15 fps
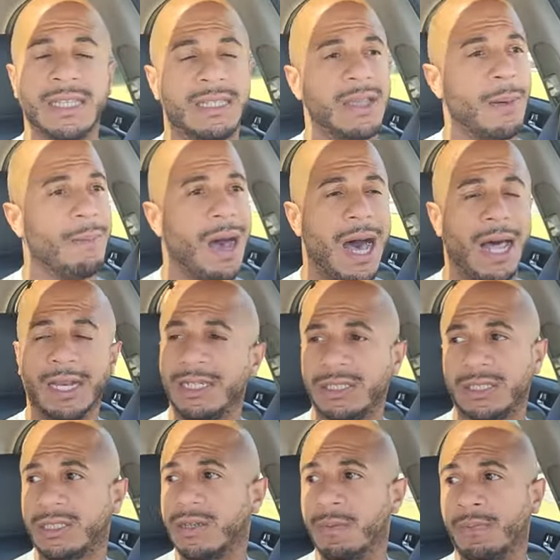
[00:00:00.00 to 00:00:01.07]

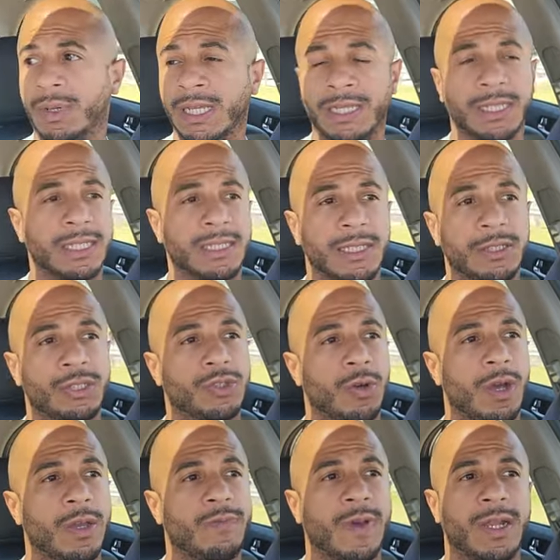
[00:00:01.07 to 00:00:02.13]
demolished, completely
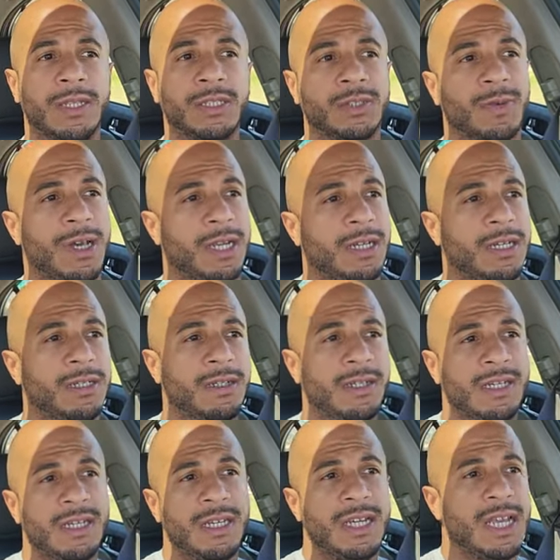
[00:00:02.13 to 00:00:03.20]
destroyed Valenzuela,
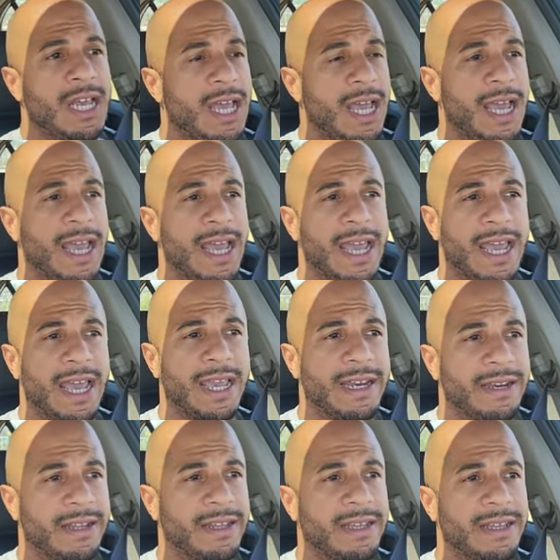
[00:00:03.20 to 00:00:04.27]

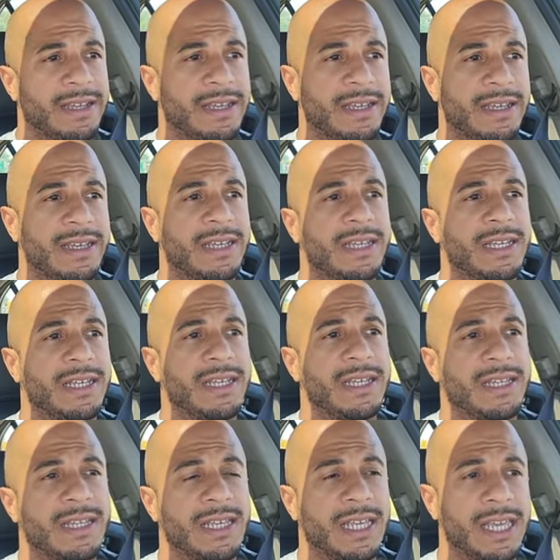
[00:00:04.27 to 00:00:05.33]
and
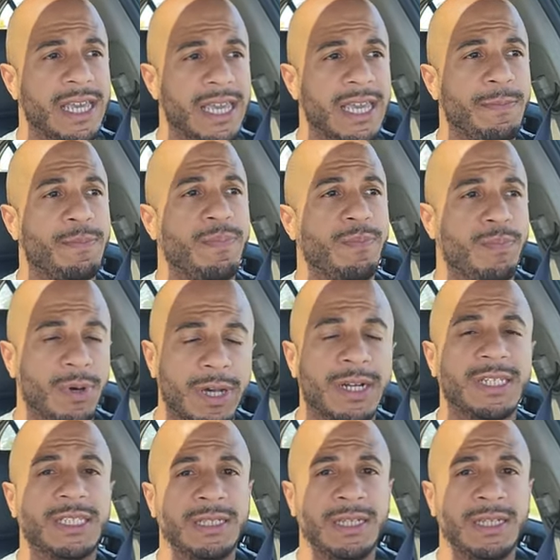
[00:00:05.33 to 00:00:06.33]
he put his